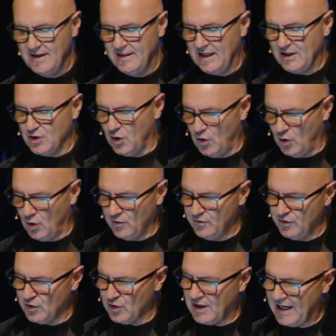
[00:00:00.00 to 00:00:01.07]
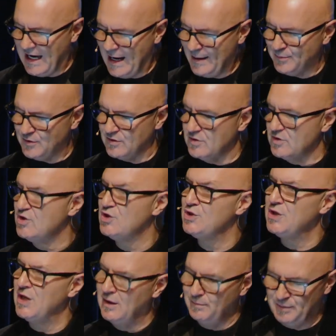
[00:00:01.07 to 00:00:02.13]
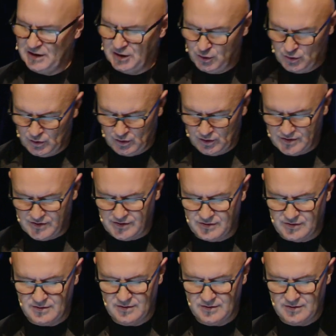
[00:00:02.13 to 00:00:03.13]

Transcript: that all of your captors shall be yours."